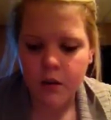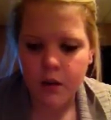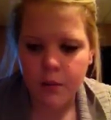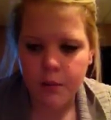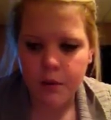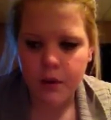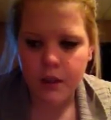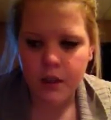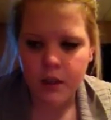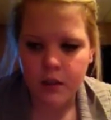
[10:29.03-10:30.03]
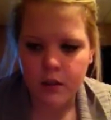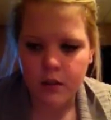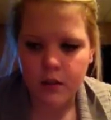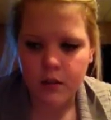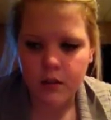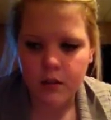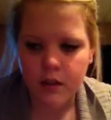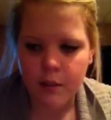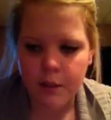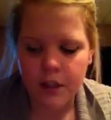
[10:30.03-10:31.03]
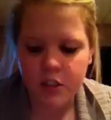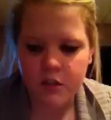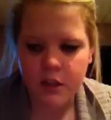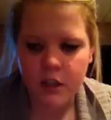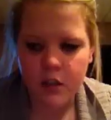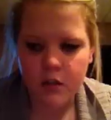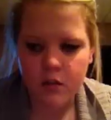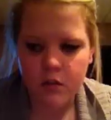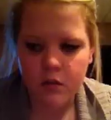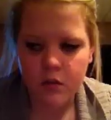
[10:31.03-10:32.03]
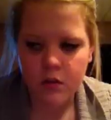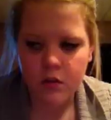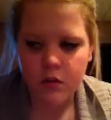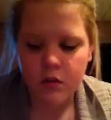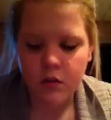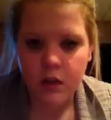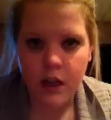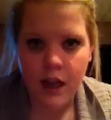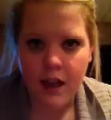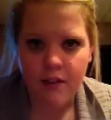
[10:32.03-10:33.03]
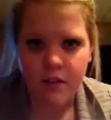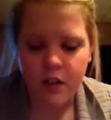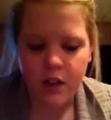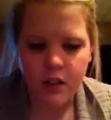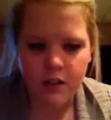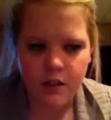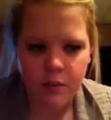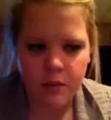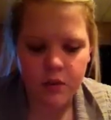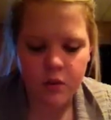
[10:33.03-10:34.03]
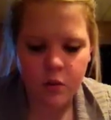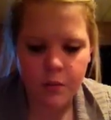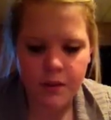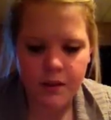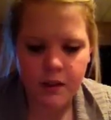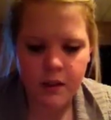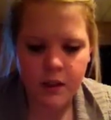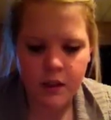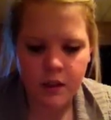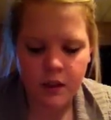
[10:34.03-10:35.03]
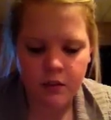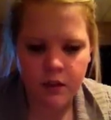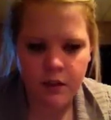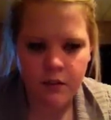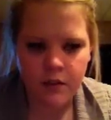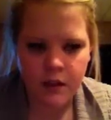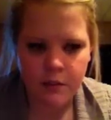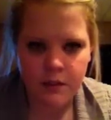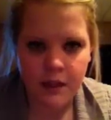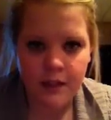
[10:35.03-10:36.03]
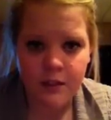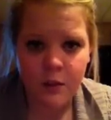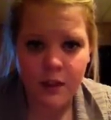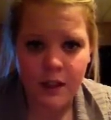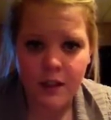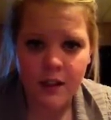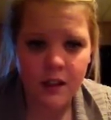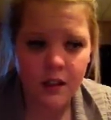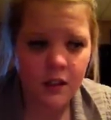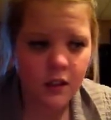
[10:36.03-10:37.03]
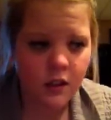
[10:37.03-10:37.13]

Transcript: uploading that picture video. And I haven't yet because I've been so busy and I don't have the time of day to do anything.